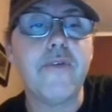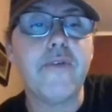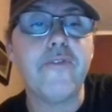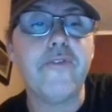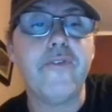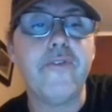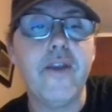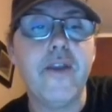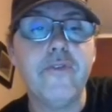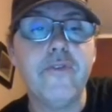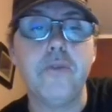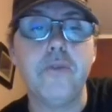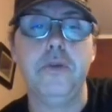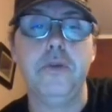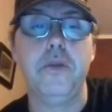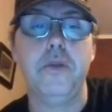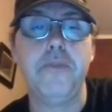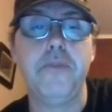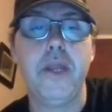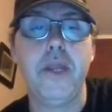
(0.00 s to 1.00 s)
a
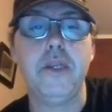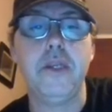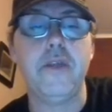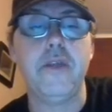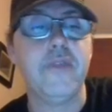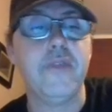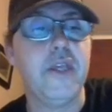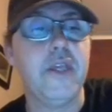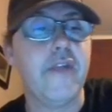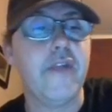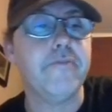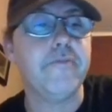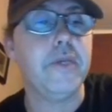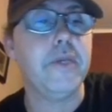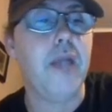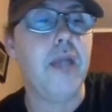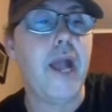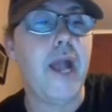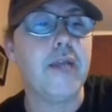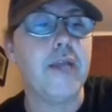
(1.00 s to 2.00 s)
favorable opinion of the
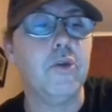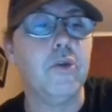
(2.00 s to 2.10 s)
FBI,